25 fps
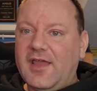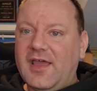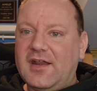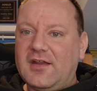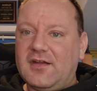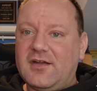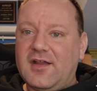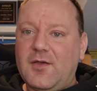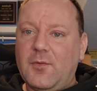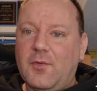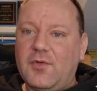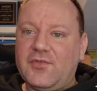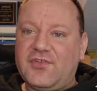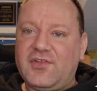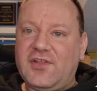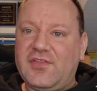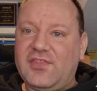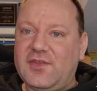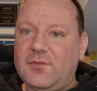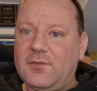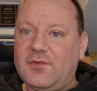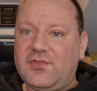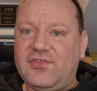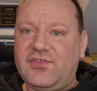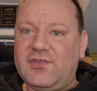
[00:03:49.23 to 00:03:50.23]
Internet wasn't a
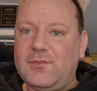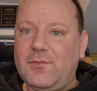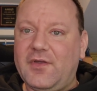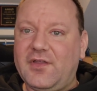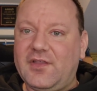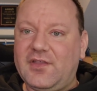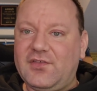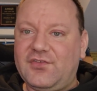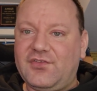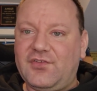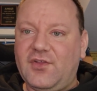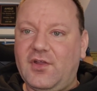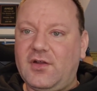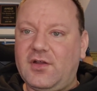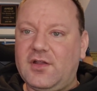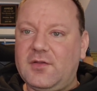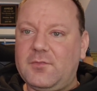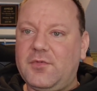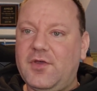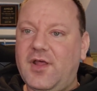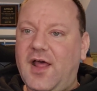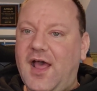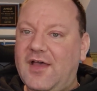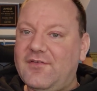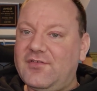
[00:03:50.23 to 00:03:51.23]
thing when Sea Monkey
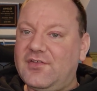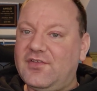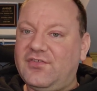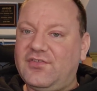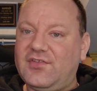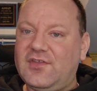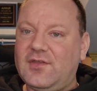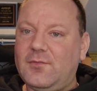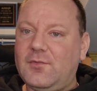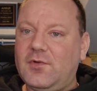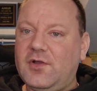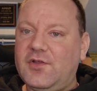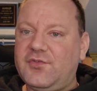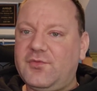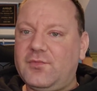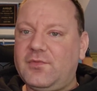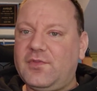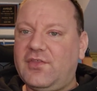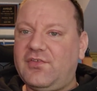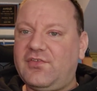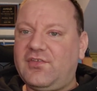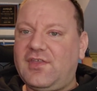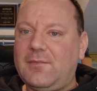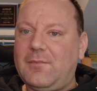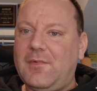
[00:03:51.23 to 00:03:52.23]
started, but obviously it was when
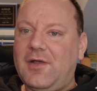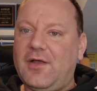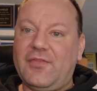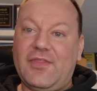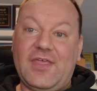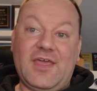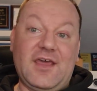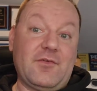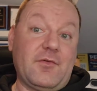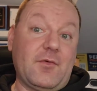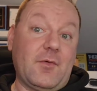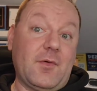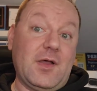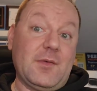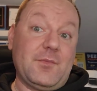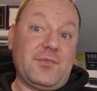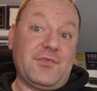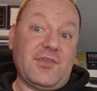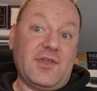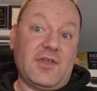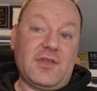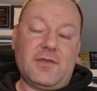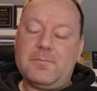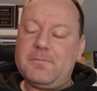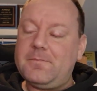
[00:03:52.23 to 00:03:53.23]
this came out. They have a
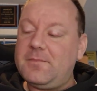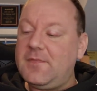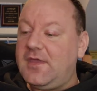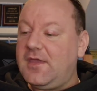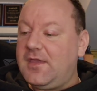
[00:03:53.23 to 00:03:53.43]
website.